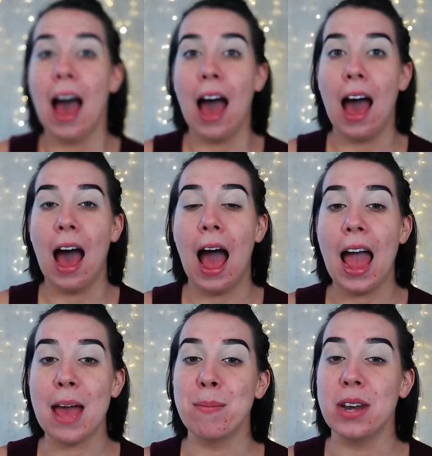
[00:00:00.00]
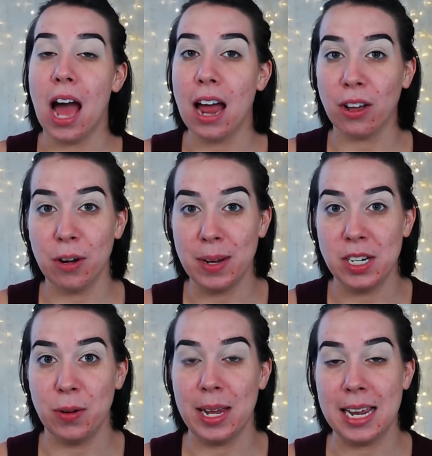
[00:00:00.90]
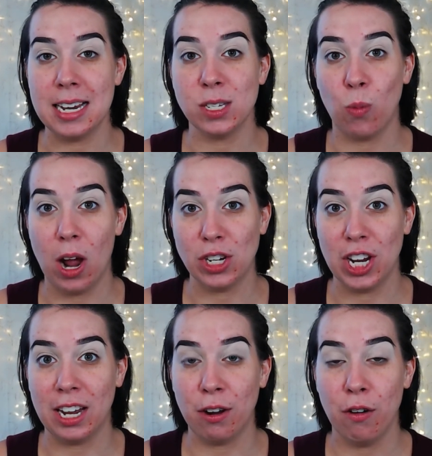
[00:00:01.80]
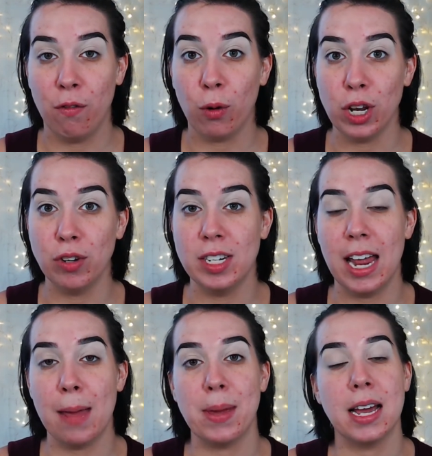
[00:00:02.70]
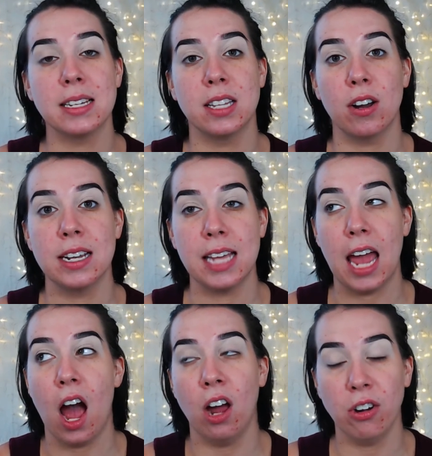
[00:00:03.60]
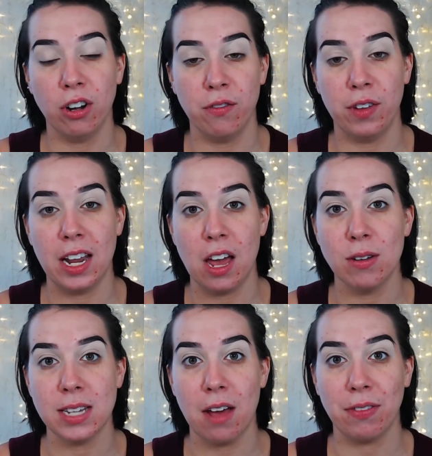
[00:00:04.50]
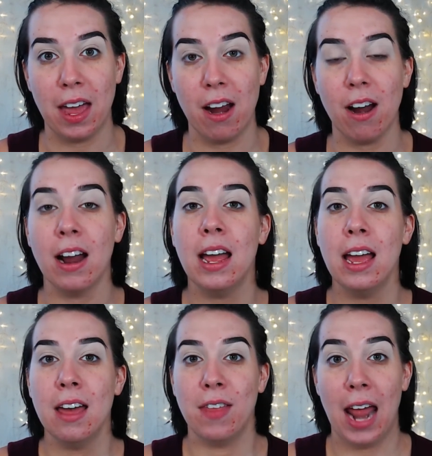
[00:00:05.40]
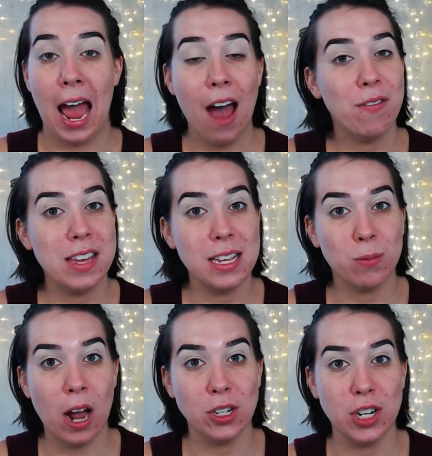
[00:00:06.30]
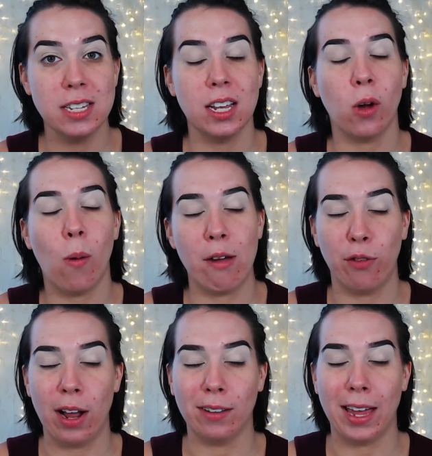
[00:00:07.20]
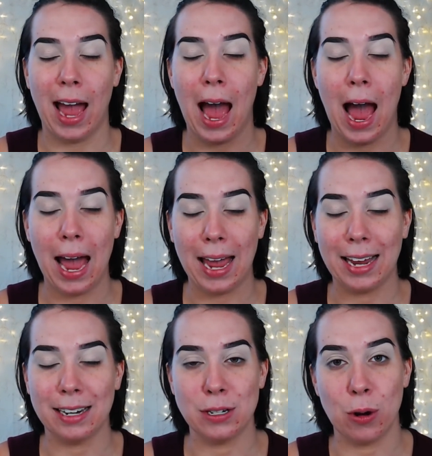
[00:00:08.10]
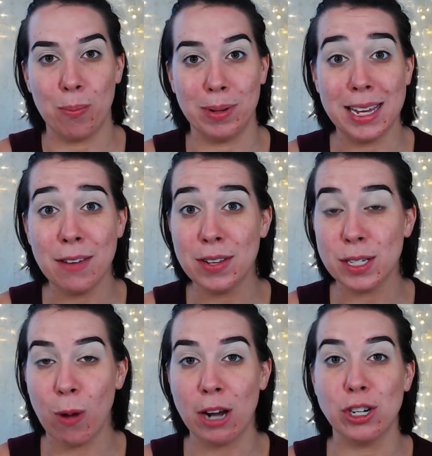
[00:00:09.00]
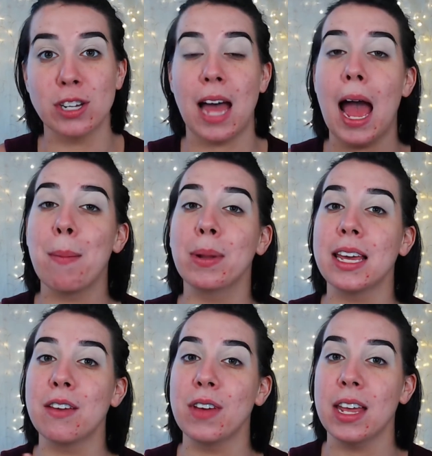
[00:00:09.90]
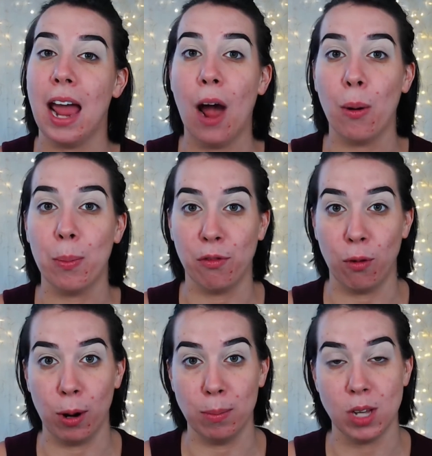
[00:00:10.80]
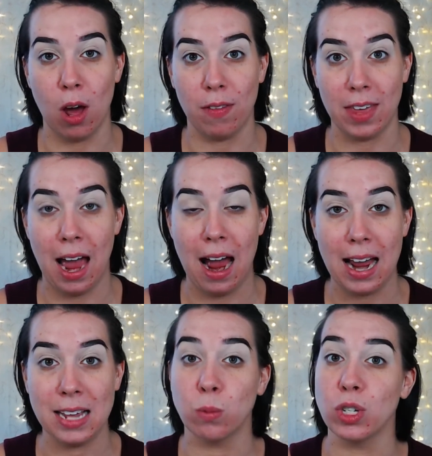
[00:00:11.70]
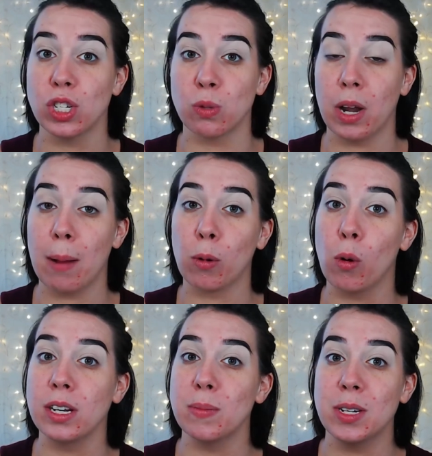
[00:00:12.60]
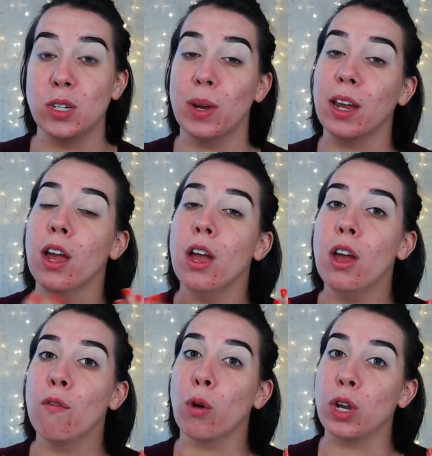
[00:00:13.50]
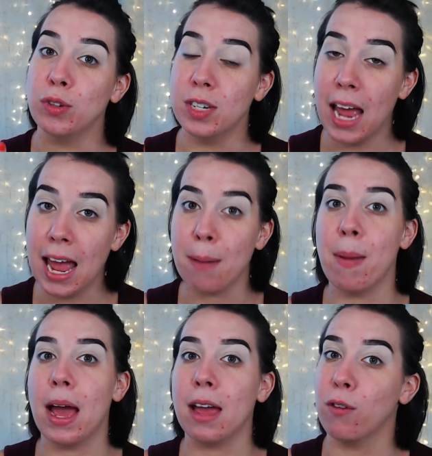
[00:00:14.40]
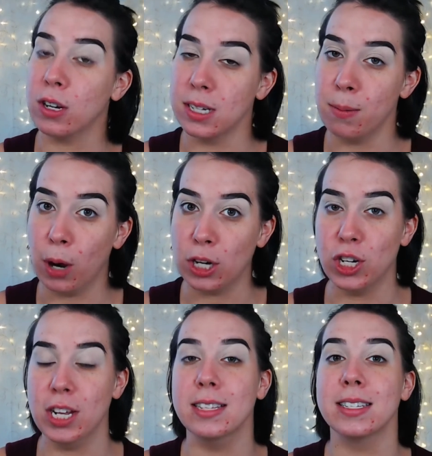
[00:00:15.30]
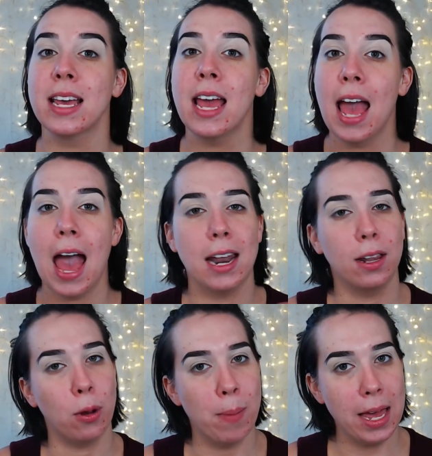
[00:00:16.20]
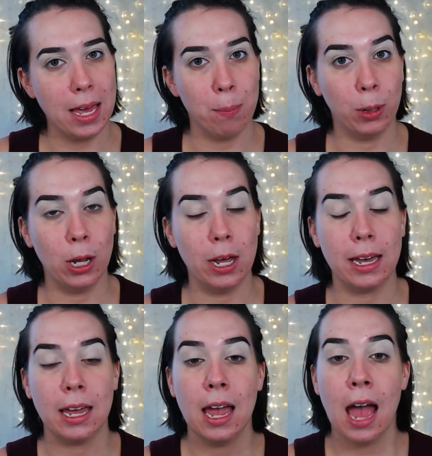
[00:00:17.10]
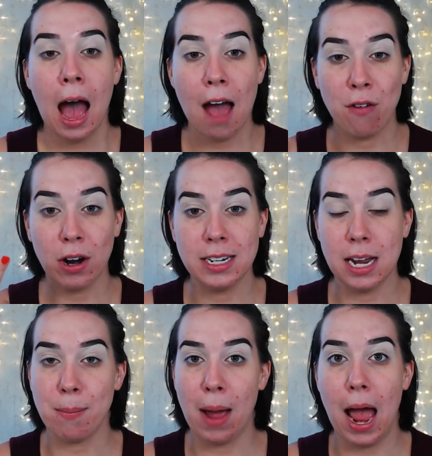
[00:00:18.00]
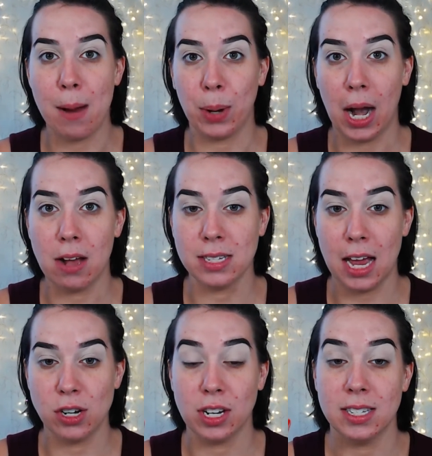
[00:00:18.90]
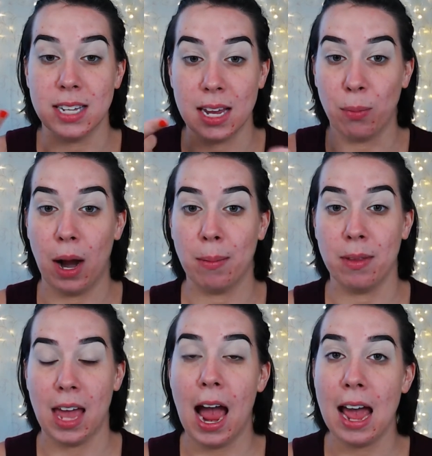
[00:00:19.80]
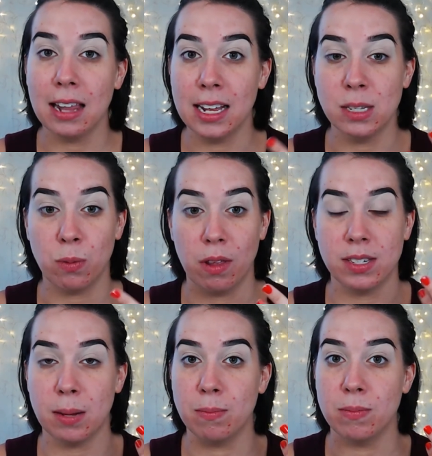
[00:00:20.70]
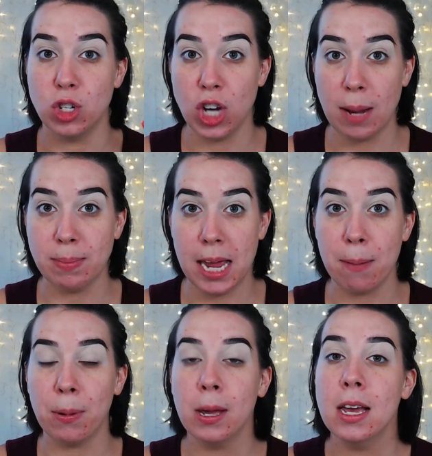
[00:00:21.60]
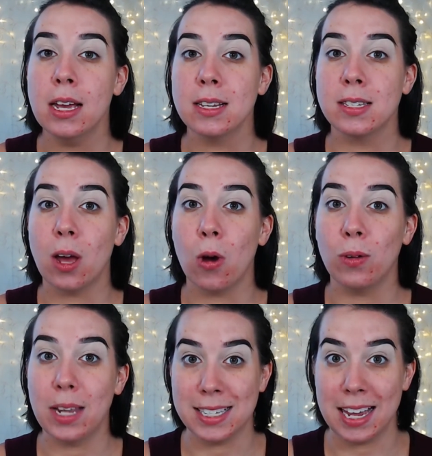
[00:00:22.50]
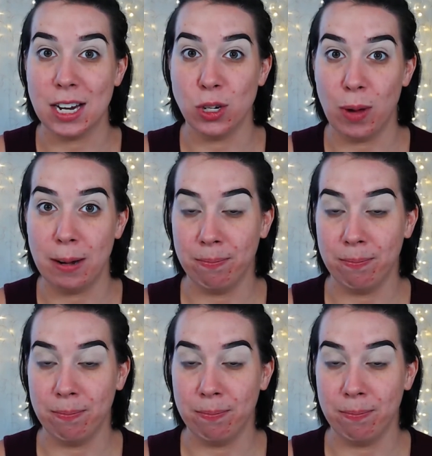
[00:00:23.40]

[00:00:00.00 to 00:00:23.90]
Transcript: I am not gonna be doing any swatching for you today because there is 100 videos out there that have these swatches, and quite frankly, I don't believe in swatches. I believe in how it performs on the eyes, which is what I'm going to be doing for you today. My first impressions and a little makeup look. I've already done my eyebrows, as you can see, and primed the eyelids with some Shape Tape, so let's get into it.